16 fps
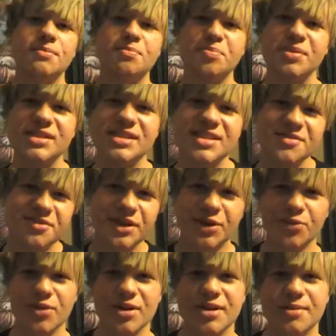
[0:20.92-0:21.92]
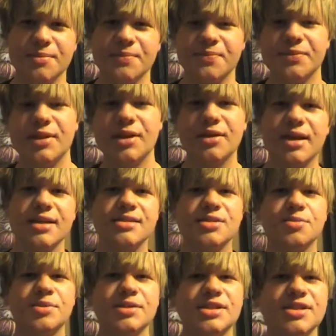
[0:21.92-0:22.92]
Pacific Rim. Okay,
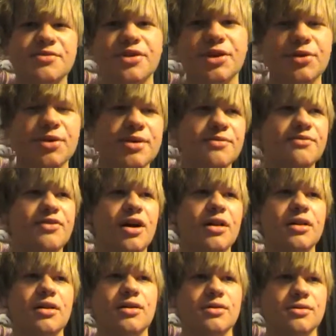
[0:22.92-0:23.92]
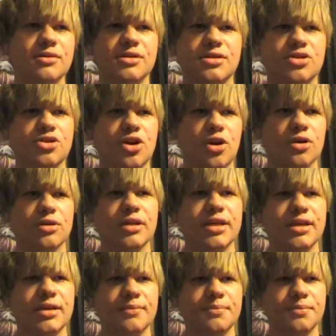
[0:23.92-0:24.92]
so Pacific Rim follows
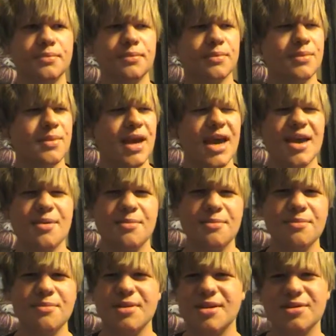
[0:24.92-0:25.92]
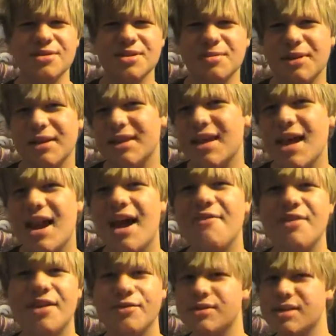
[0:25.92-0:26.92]
Charlie Hammond or something like that.
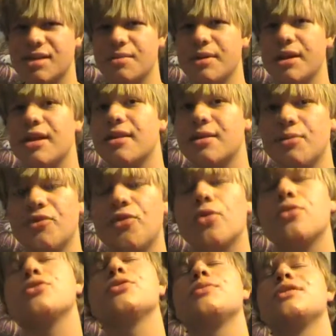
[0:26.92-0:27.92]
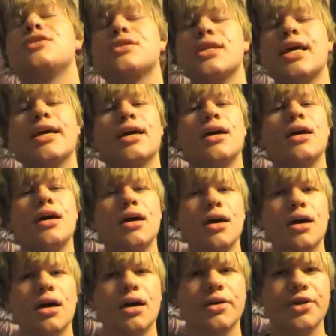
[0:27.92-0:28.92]
I've never seen him in anything before, so he's just like
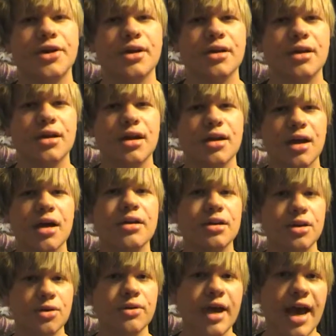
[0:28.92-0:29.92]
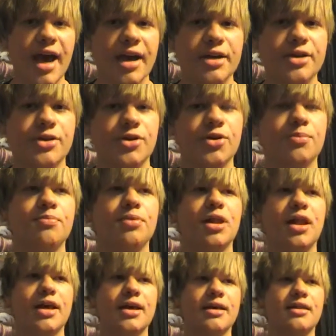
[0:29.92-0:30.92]
a not known actor
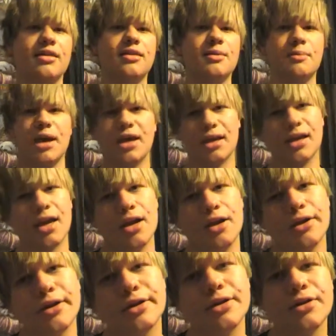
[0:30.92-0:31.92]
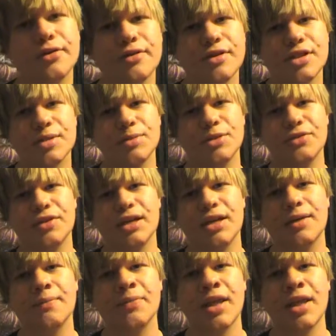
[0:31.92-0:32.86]
playing the main character of this movie,